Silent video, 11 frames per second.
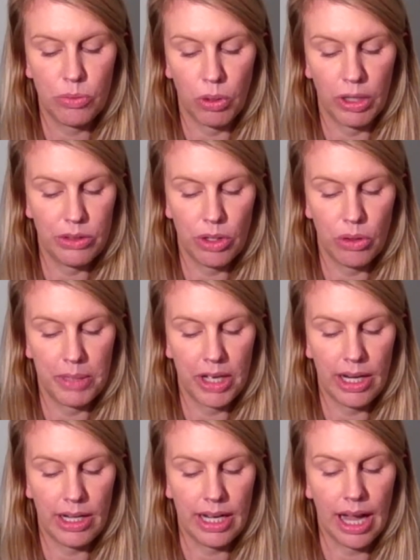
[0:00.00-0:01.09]
what you know
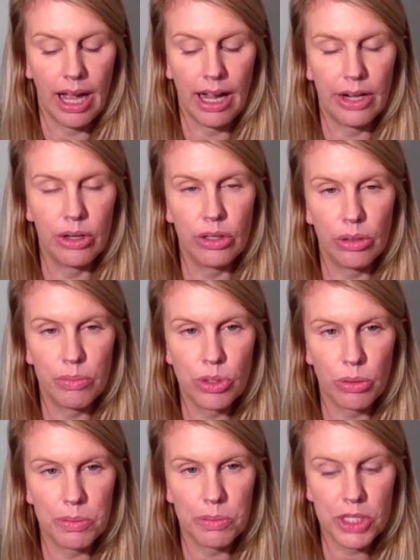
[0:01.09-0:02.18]
about any iron
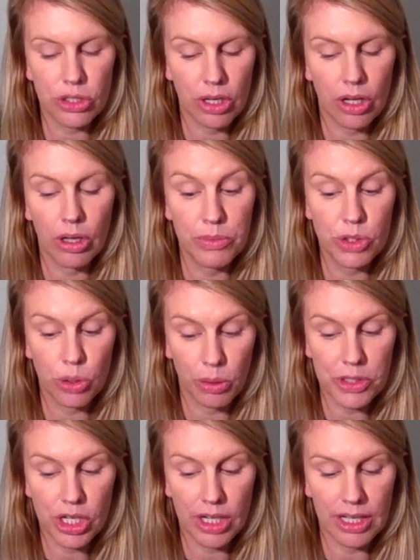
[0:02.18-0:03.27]

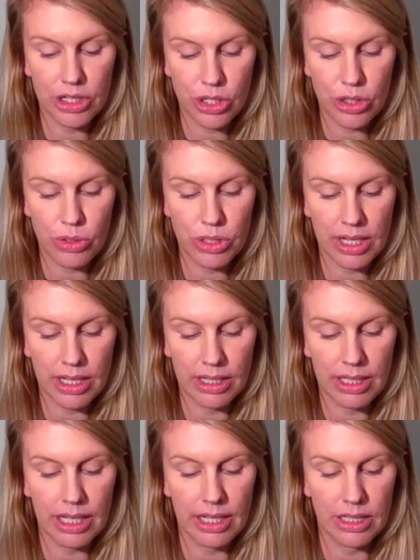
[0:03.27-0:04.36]
absorption issues
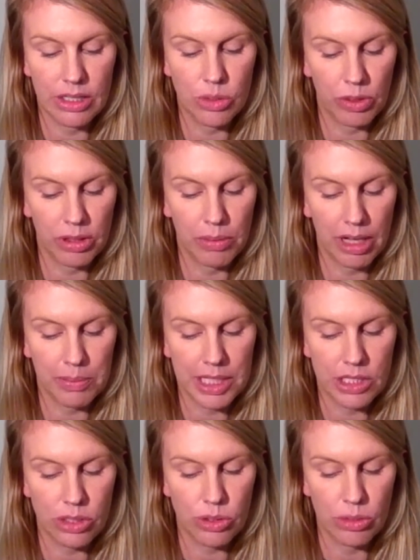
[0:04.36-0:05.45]
in kids with
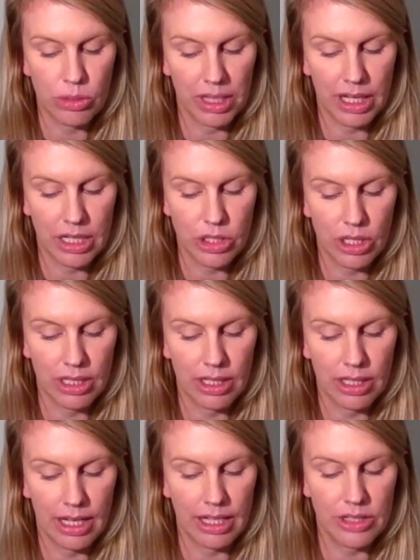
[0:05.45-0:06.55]
MECP2 duplication?
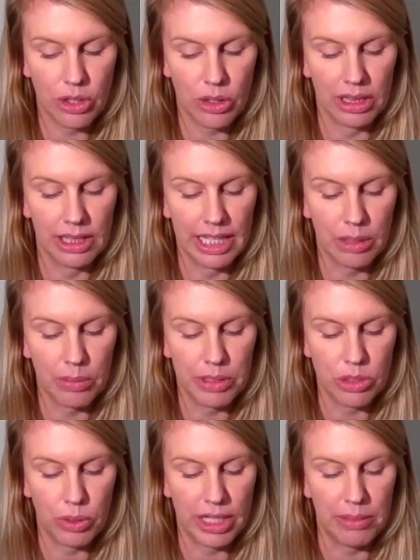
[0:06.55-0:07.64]
And is there a link
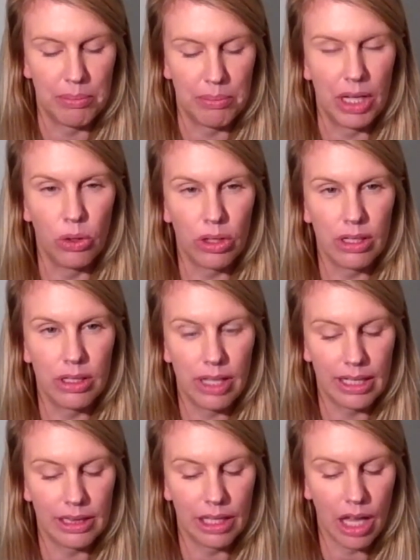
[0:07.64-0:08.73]
between milk
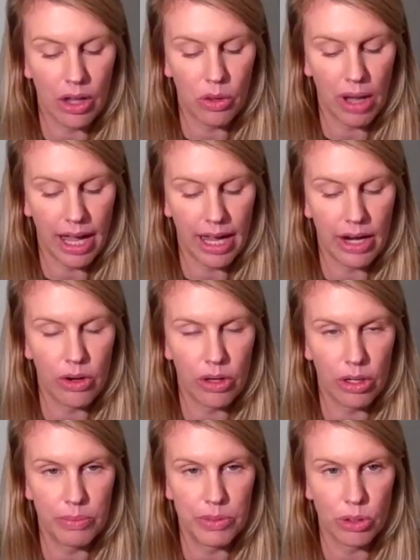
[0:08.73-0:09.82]
and low
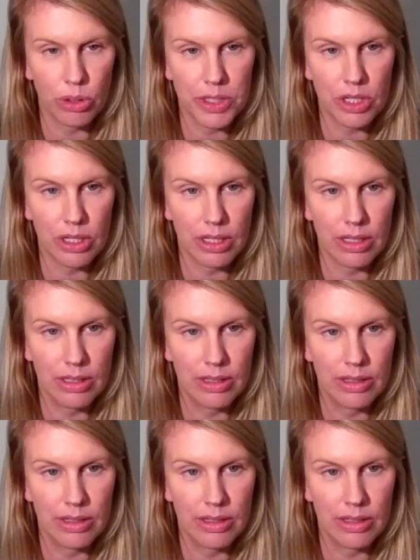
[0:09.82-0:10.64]
iron absorption?